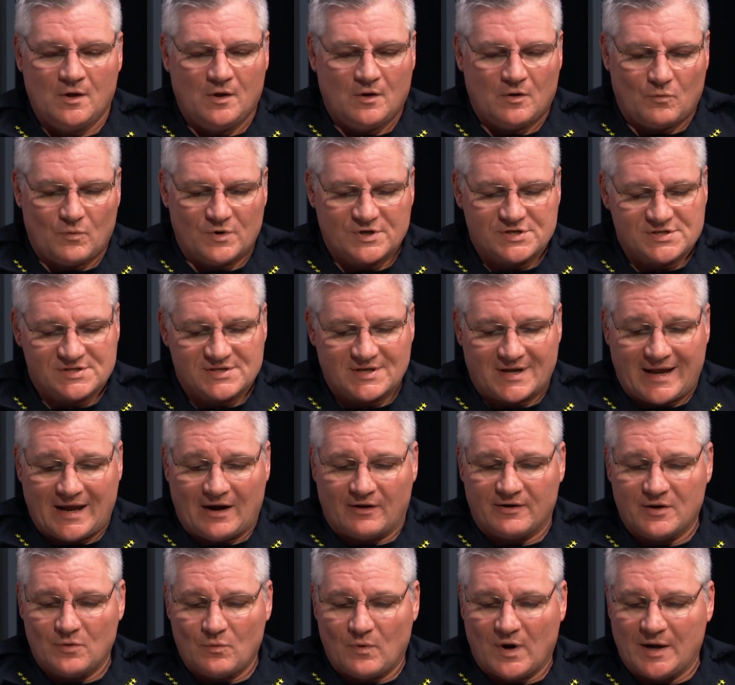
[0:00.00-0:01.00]
which is a
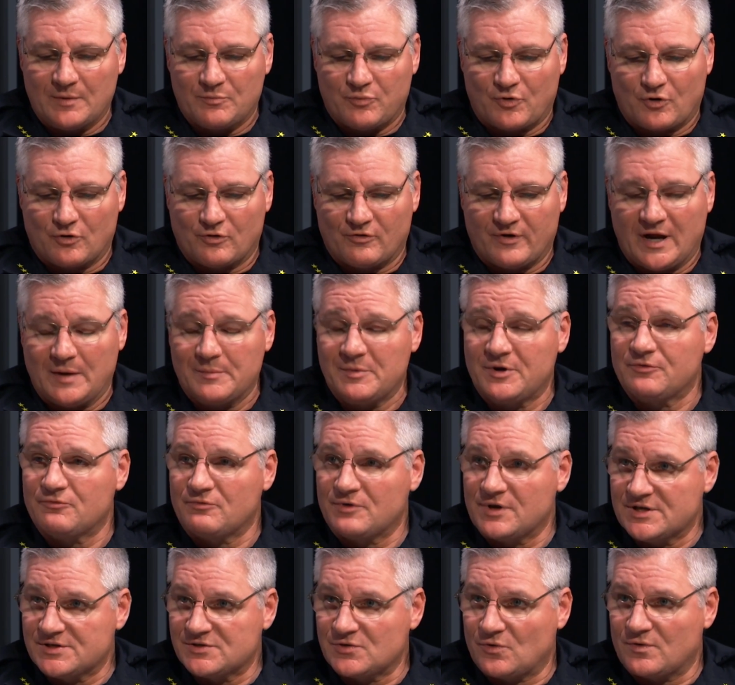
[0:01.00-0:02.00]
county-wide program and
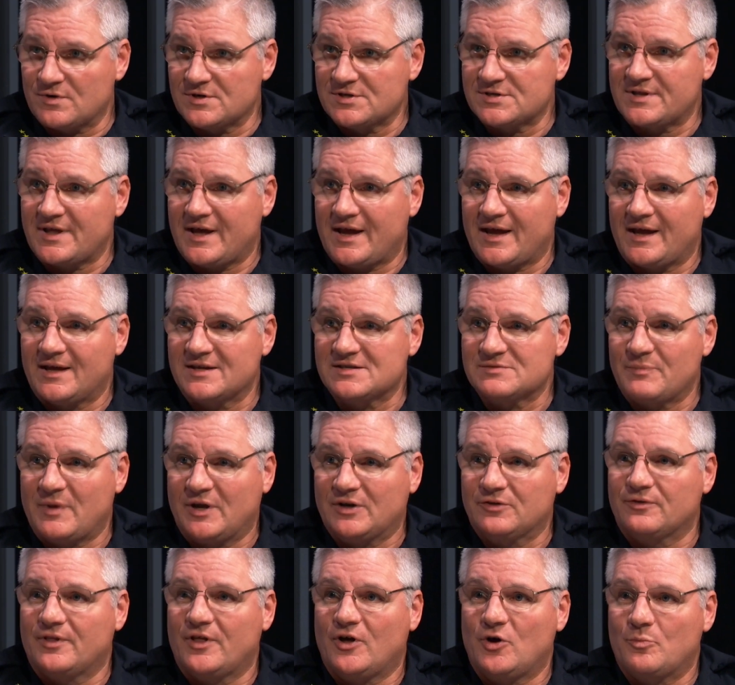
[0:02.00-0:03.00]
resource that has
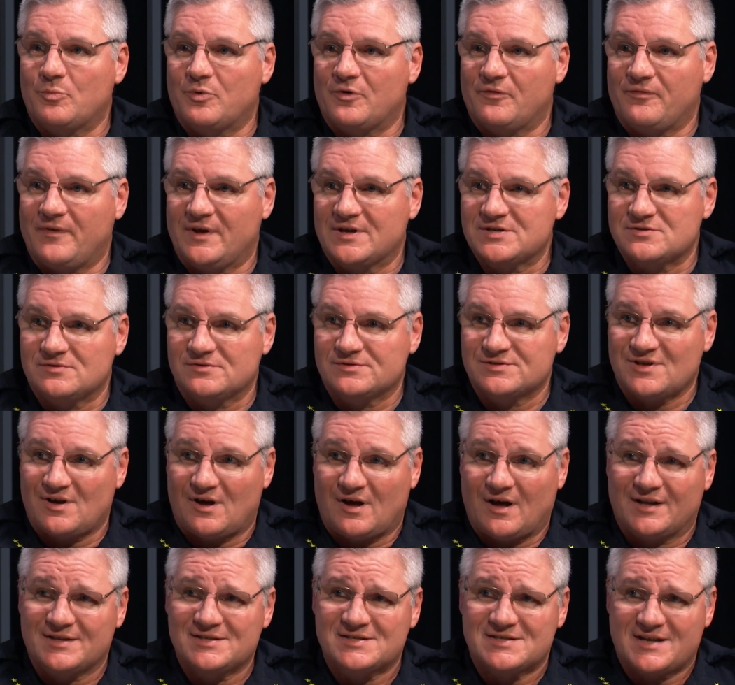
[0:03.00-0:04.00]
mental health professionals
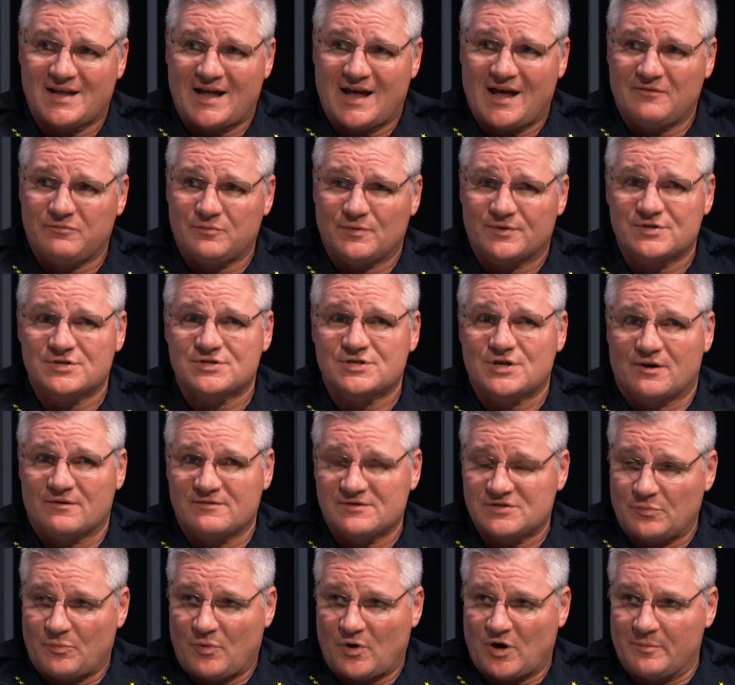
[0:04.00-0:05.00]
on staff with the
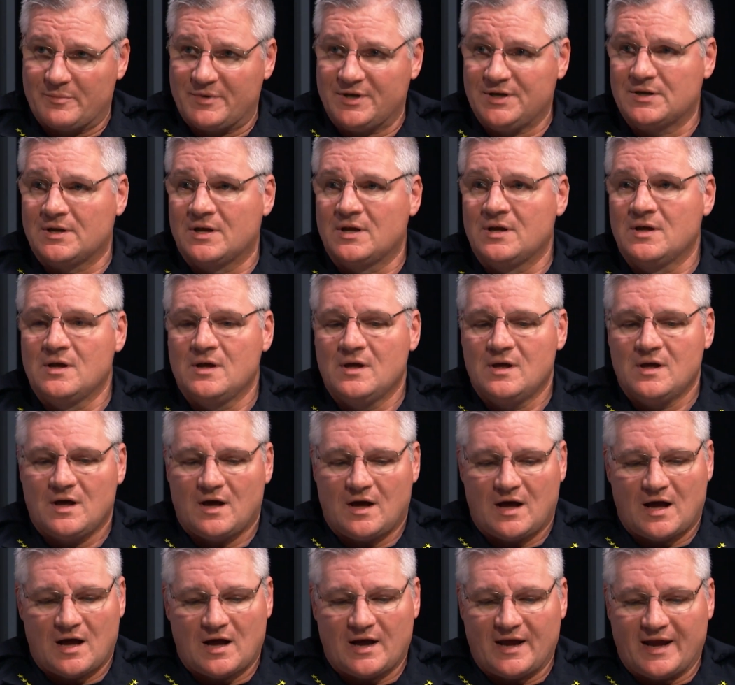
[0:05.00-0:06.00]
Sheriff's Department,
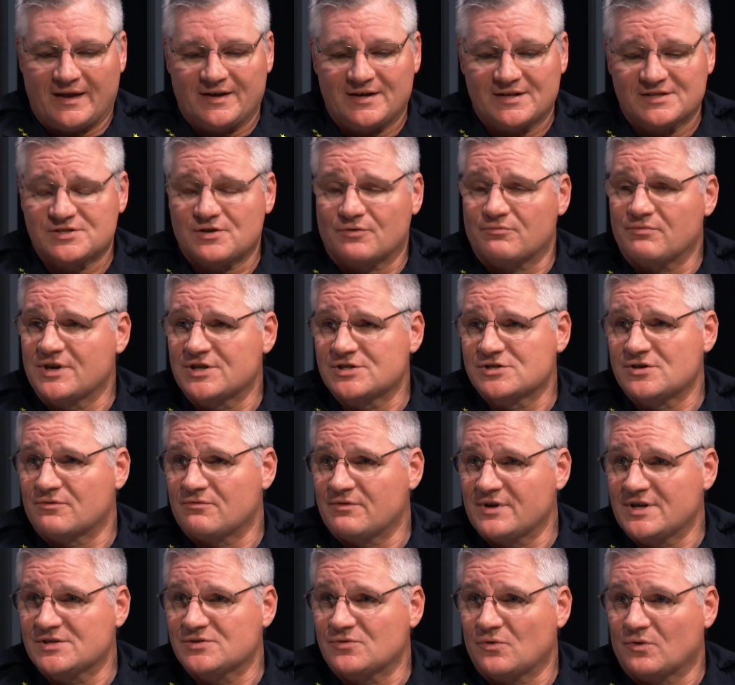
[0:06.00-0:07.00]
and it's a regional
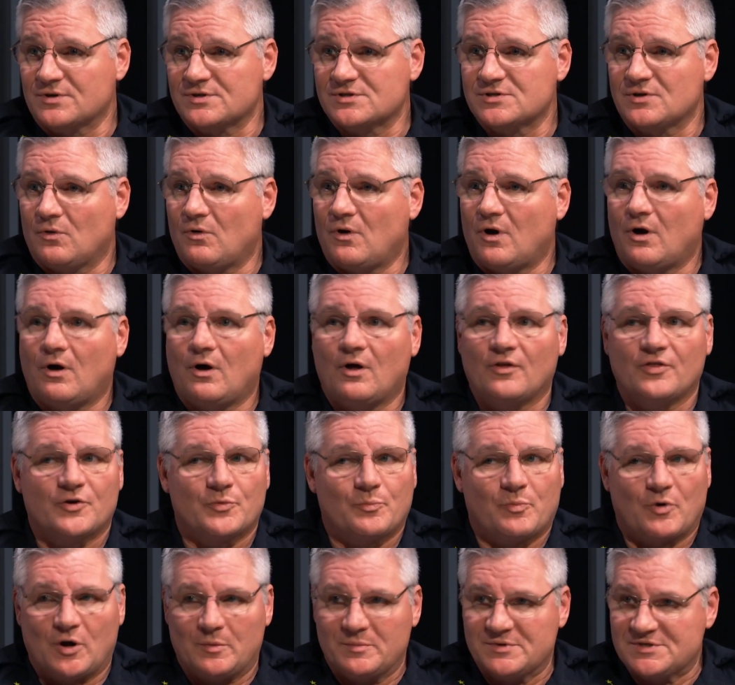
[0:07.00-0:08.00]
resource. So all the
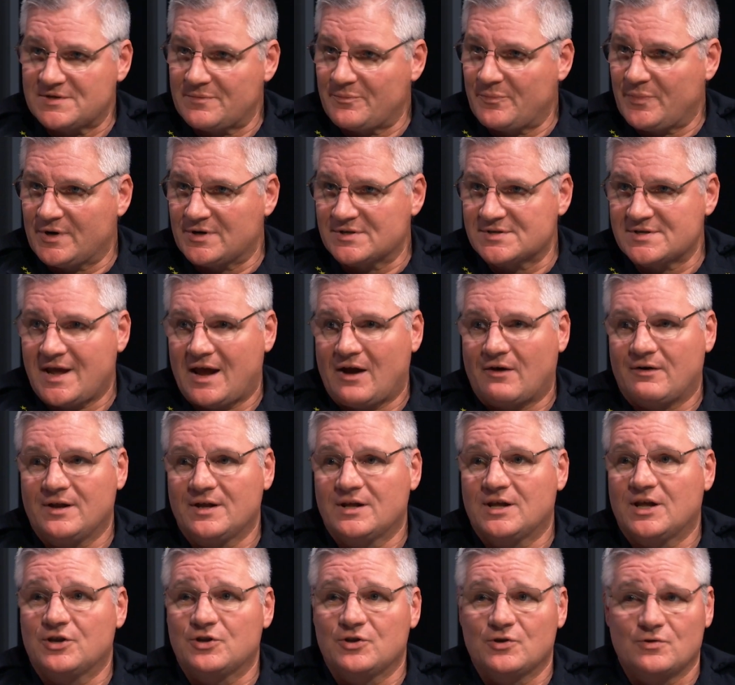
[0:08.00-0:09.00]
departments in Pierce County
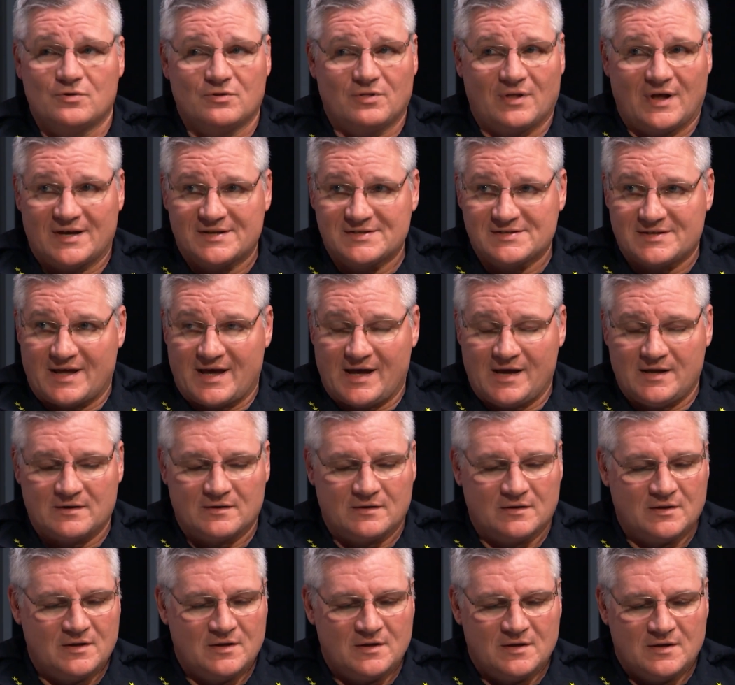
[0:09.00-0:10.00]
can utilize that.
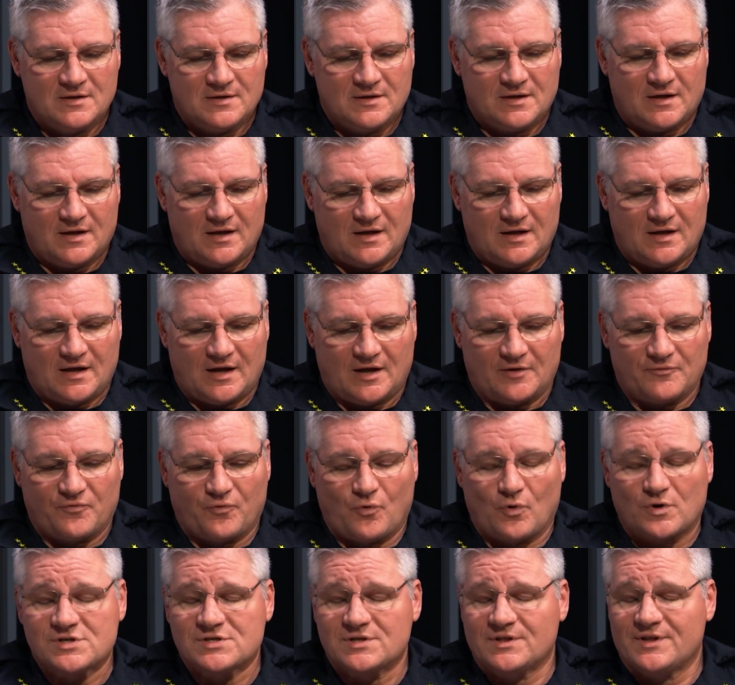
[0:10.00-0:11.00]

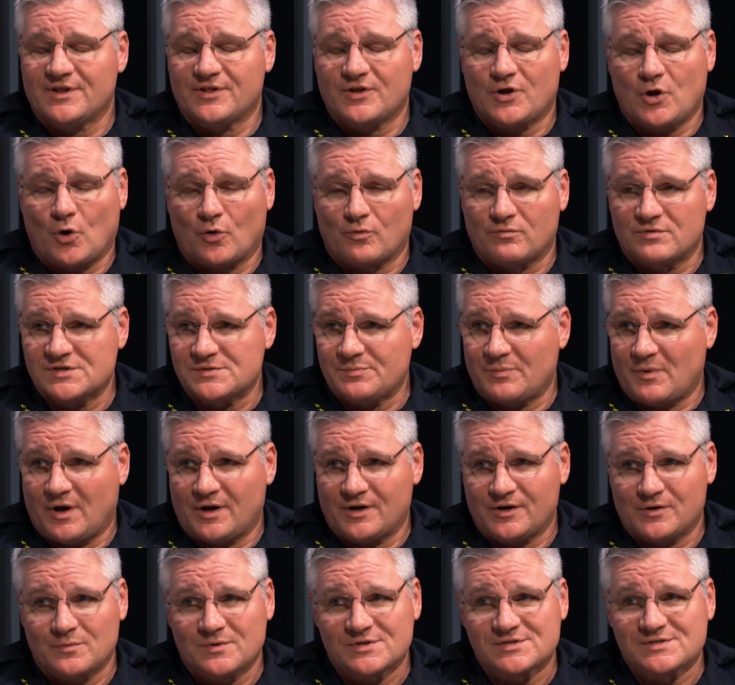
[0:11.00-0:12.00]
Unfortunately, the
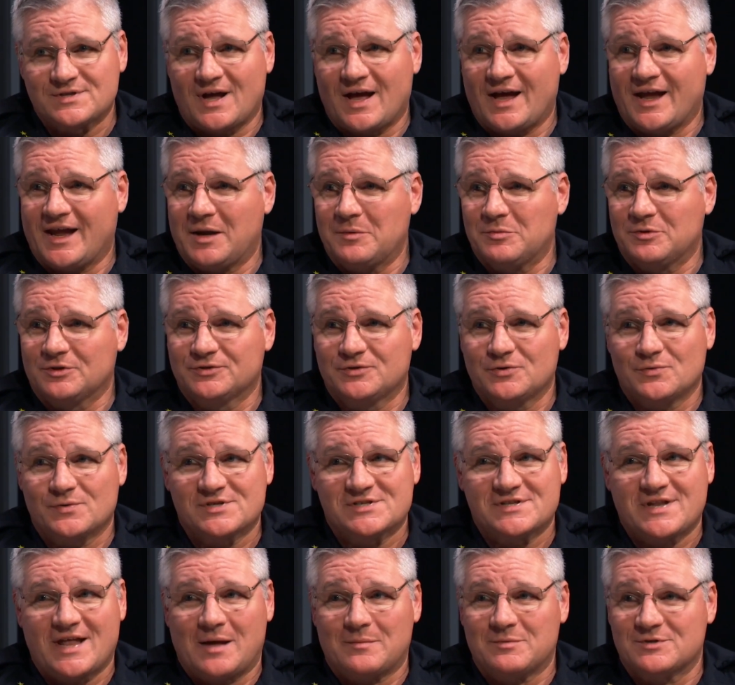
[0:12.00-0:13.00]
co-responder was not able to
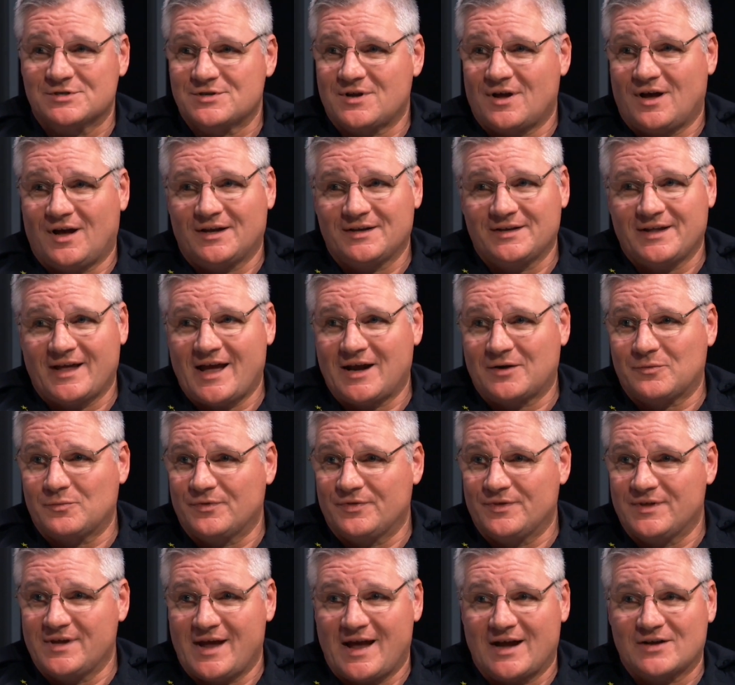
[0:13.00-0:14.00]
establish contact
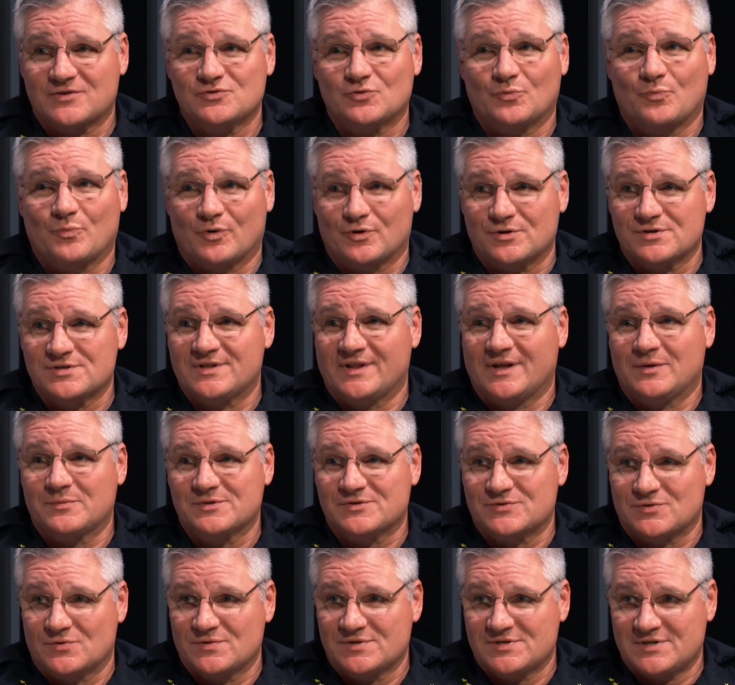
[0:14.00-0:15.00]
with the actual person that was
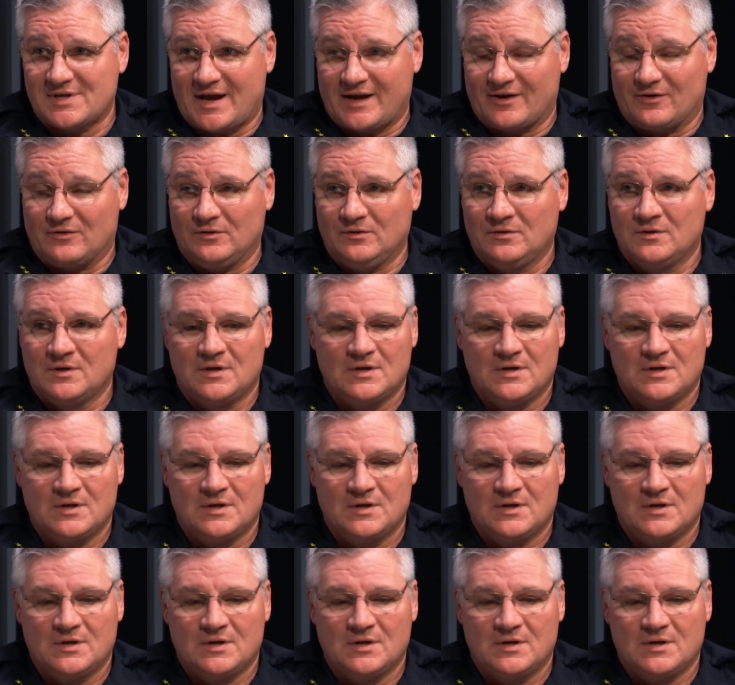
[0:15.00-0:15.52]
suicidal.